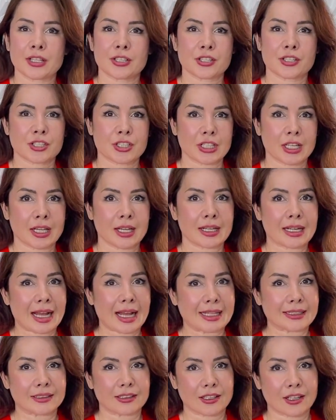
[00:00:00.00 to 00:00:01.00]
share
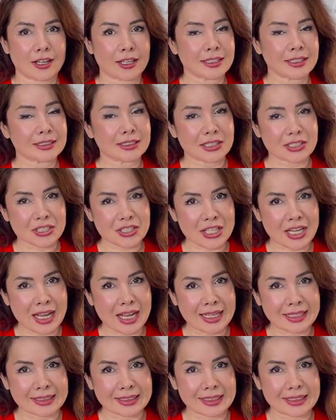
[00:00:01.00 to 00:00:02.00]
and like the
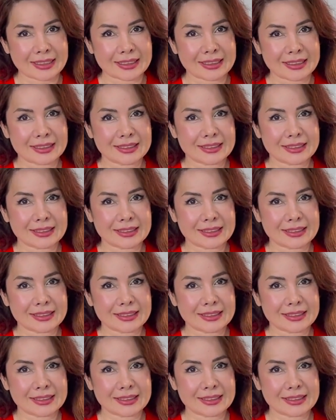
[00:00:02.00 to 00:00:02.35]
channel.